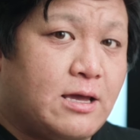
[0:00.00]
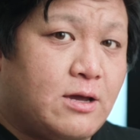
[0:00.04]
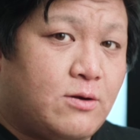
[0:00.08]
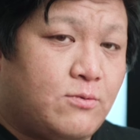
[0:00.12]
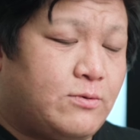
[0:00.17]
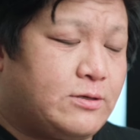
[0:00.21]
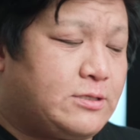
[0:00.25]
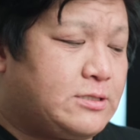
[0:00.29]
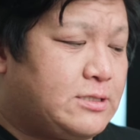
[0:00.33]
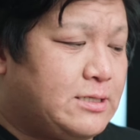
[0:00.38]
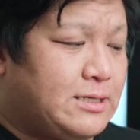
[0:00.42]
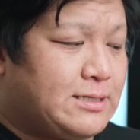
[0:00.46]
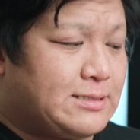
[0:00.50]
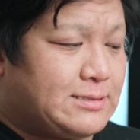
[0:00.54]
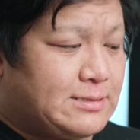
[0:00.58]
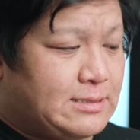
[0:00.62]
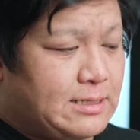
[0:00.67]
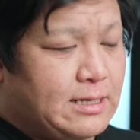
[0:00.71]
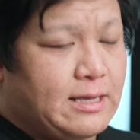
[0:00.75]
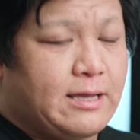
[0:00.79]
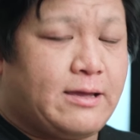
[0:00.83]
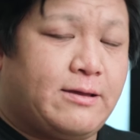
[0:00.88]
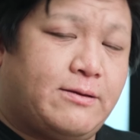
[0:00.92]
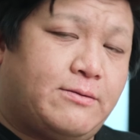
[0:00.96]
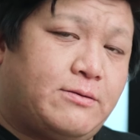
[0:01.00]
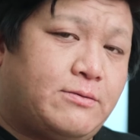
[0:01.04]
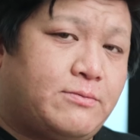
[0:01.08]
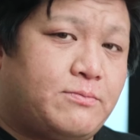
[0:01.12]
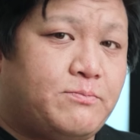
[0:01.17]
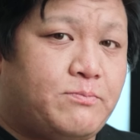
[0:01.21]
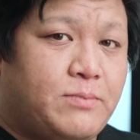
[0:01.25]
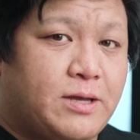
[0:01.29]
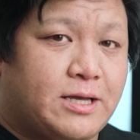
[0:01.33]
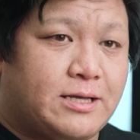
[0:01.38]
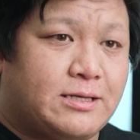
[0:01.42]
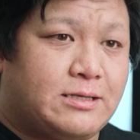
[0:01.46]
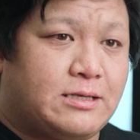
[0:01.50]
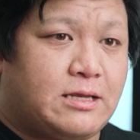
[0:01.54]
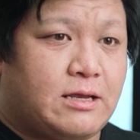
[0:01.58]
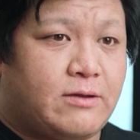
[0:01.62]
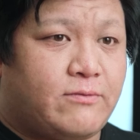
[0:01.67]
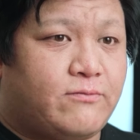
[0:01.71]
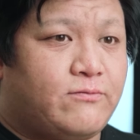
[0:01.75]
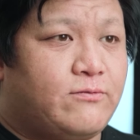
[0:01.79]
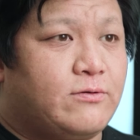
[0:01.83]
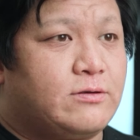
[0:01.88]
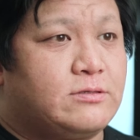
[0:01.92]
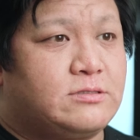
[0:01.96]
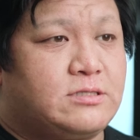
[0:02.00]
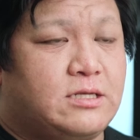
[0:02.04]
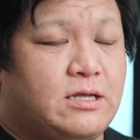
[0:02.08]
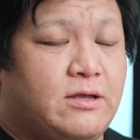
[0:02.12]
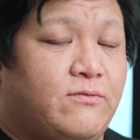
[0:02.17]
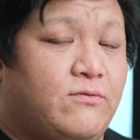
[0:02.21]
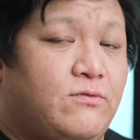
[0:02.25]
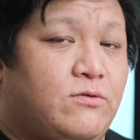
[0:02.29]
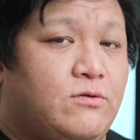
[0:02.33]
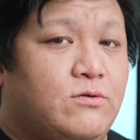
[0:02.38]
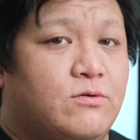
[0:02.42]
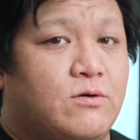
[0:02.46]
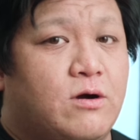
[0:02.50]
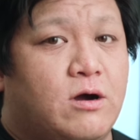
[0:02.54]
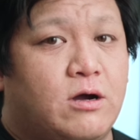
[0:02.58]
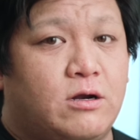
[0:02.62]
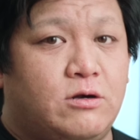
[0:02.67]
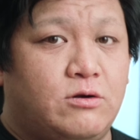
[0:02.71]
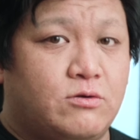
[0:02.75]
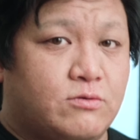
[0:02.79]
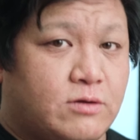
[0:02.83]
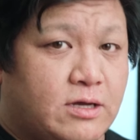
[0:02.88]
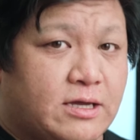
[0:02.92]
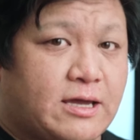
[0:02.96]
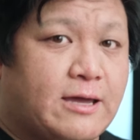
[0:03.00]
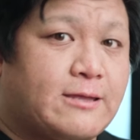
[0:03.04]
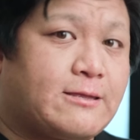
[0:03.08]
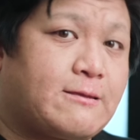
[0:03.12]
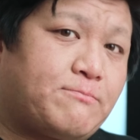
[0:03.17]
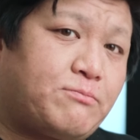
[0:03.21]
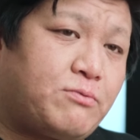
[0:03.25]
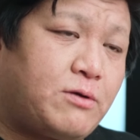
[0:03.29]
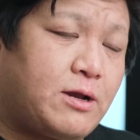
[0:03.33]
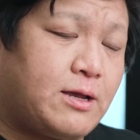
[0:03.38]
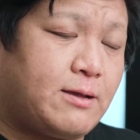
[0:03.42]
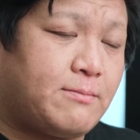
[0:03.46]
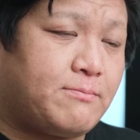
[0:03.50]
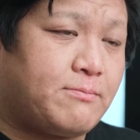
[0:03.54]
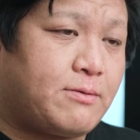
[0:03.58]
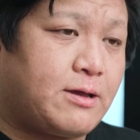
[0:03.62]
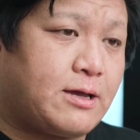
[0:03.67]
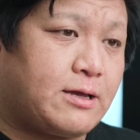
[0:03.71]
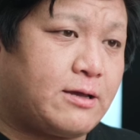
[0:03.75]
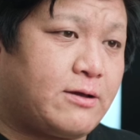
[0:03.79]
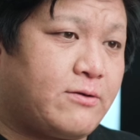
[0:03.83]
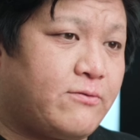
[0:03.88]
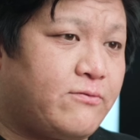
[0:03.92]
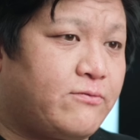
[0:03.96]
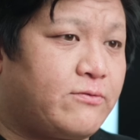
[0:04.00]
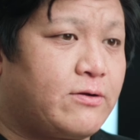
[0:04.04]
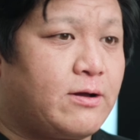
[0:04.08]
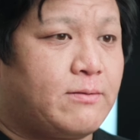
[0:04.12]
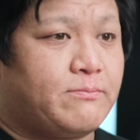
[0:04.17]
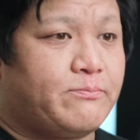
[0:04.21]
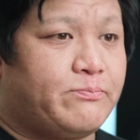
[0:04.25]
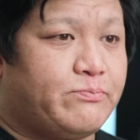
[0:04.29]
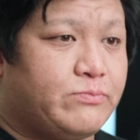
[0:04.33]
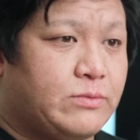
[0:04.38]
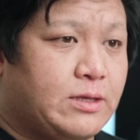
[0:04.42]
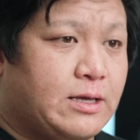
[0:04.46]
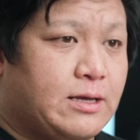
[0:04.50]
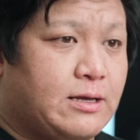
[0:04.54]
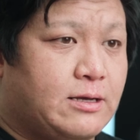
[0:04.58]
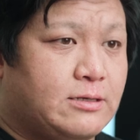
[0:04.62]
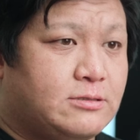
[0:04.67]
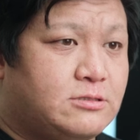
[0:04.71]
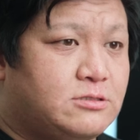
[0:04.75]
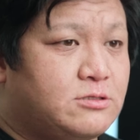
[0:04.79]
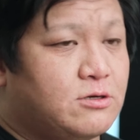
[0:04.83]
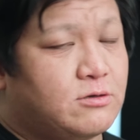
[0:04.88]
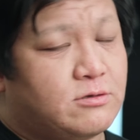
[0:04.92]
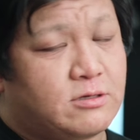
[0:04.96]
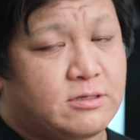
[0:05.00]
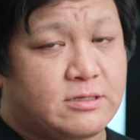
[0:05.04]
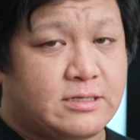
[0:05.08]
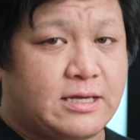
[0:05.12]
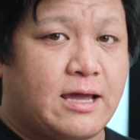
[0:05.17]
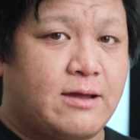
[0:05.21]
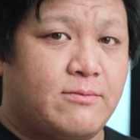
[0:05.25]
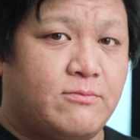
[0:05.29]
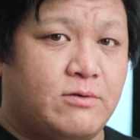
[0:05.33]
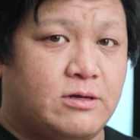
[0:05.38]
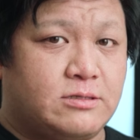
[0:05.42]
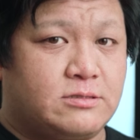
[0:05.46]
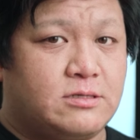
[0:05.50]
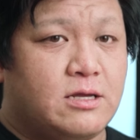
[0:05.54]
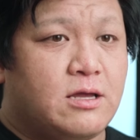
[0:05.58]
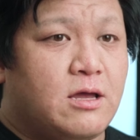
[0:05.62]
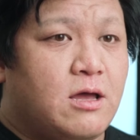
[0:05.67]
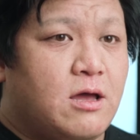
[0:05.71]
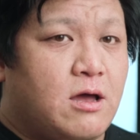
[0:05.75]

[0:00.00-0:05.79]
which is a big difference if you are looking at the playback from certain cameras.